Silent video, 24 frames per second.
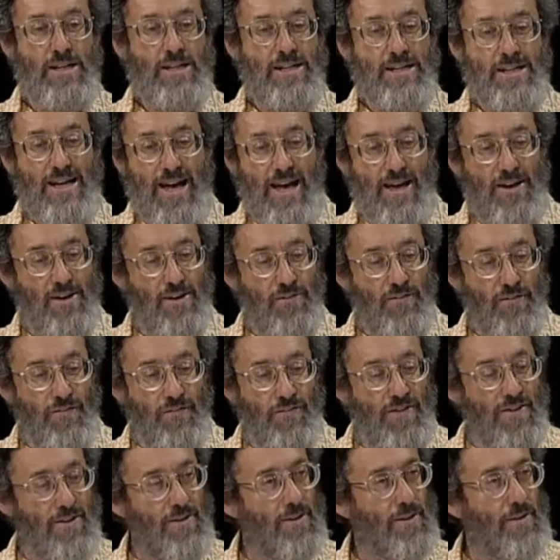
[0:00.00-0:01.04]
And
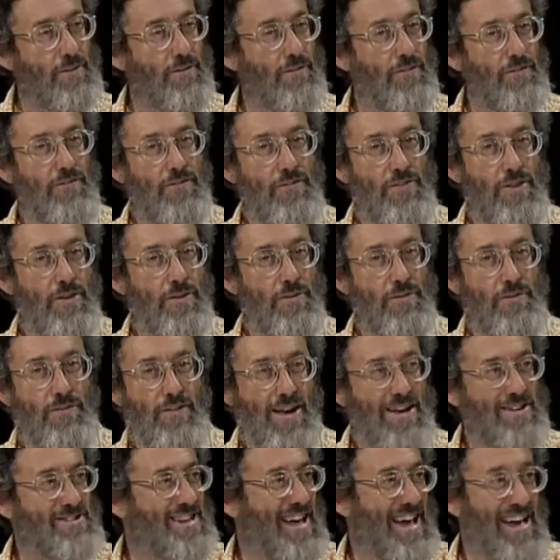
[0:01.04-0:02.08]
fa uh, the,
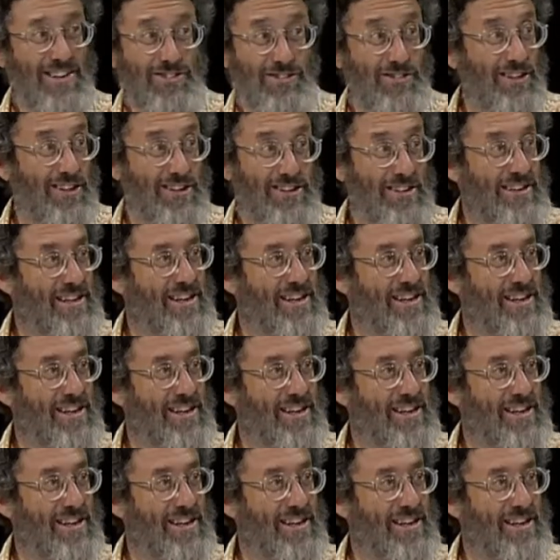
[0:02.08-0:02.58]
fantastically